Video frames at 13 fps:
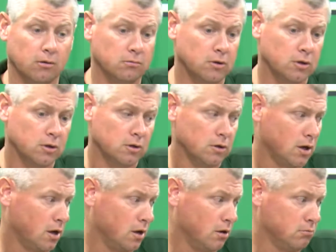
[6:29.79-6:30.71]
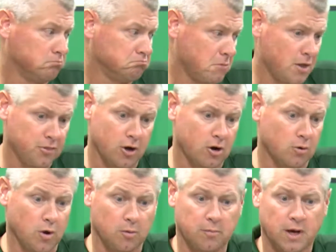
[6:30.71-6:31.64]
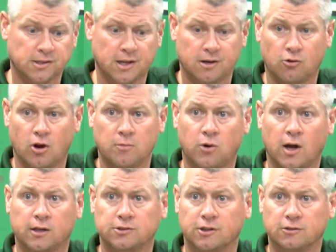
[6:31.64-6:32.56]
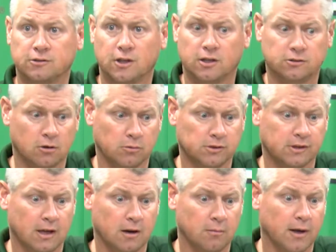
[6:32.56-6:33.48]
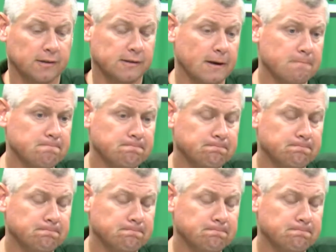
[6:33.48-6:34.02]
And I thought our running backs had a great practice yesterday. So I'm excited about that.